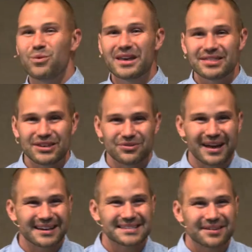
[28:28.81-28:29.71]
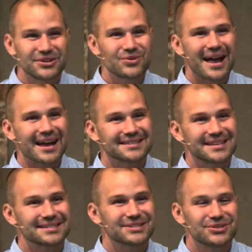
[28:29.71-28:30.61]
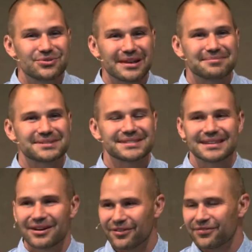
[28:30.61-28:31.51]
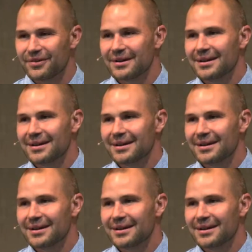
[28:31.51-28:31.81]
with you. God has given you access to himself.